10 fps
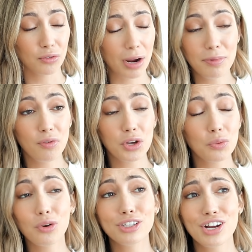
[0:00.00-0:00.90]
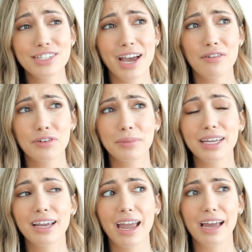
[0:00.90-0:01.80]
right before the world shut down for
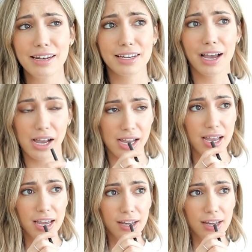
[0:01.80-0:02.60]
me and uh,